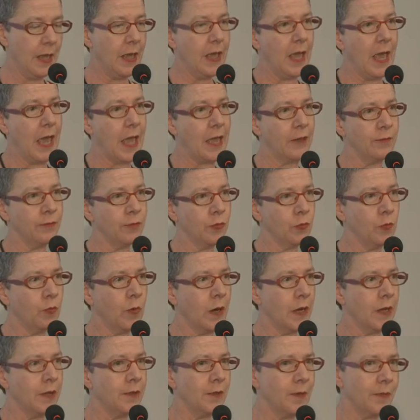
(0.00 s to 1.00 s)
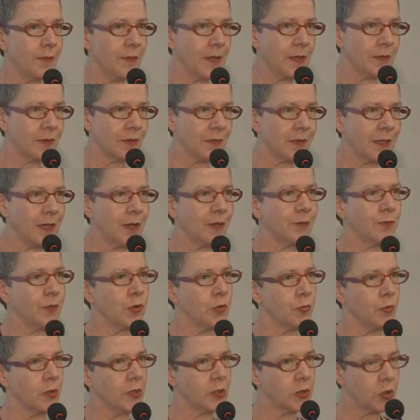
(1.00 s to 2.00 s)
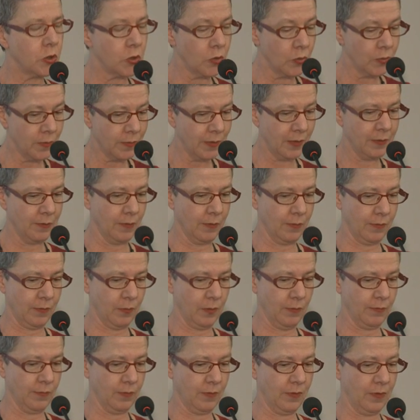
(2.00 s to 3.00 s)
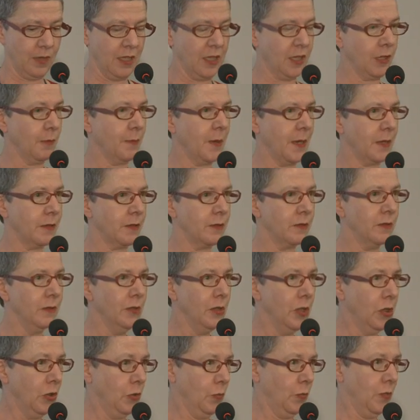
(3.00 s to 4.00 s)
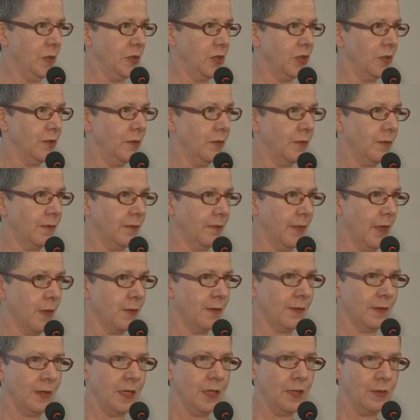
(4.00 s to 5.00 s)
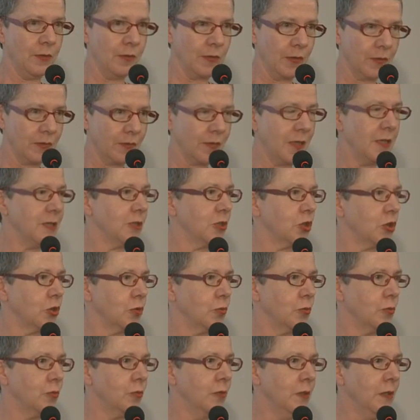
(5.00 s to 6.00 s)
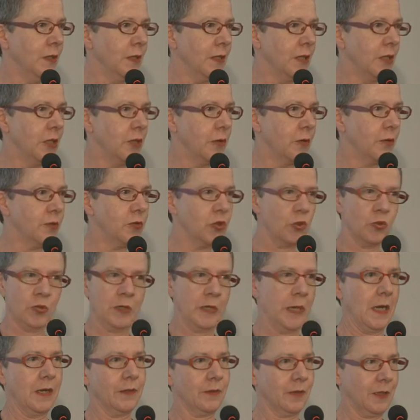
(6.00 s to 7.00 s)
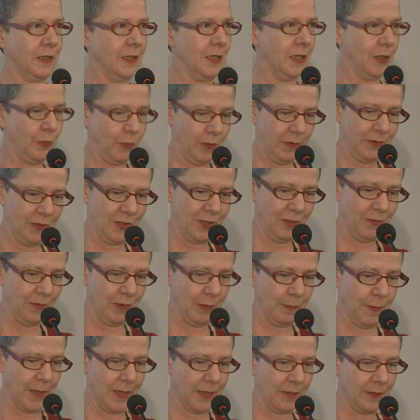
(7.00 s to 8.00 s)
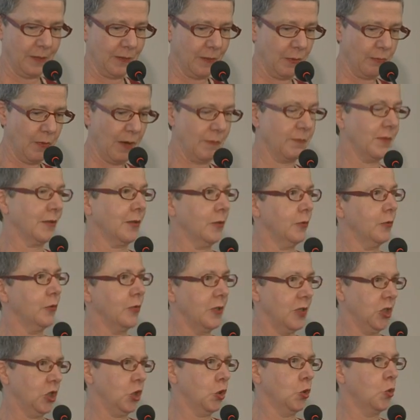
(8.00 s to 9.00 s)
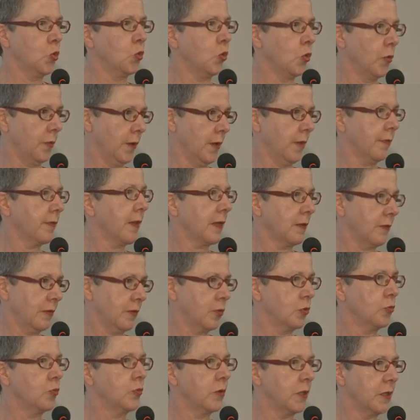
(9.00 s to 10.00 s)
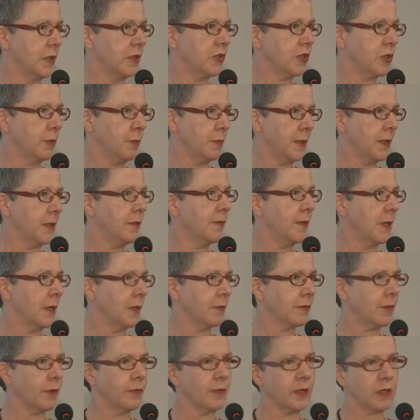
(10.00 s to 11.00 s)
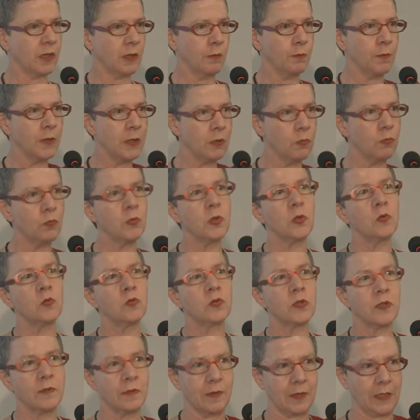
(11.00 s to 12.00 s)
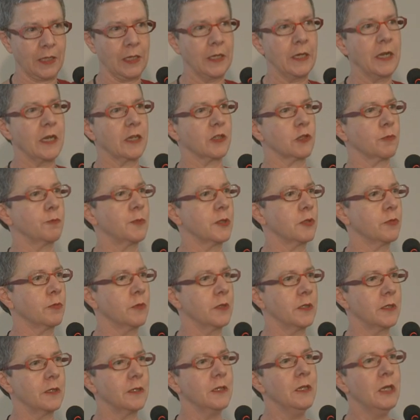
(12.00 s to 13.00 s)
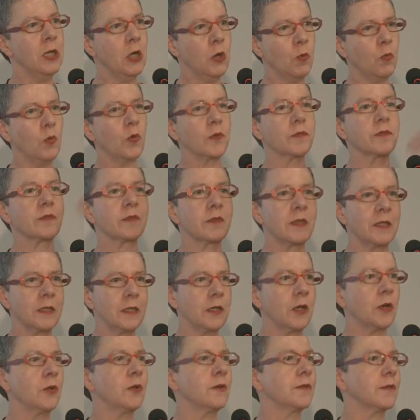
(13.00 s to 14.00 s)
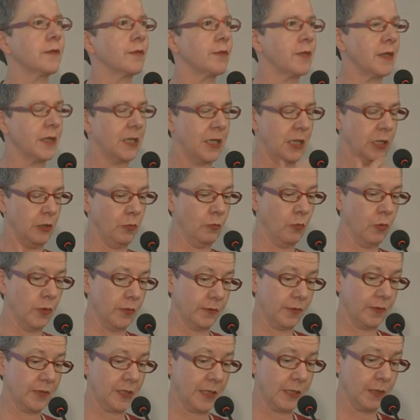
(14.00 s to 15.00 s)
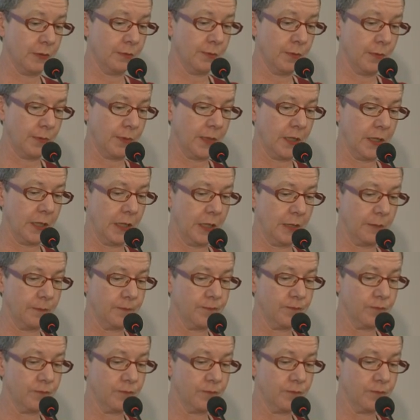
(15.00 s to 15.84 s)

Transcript: and the way that their staff who are using the service think about it, which is they see it as essential, you shouldn't ask any questions about it, they're absolutely sure that they still need to be there. So there can be a real disconnect between what CEOs are thinking and what staff are thinking.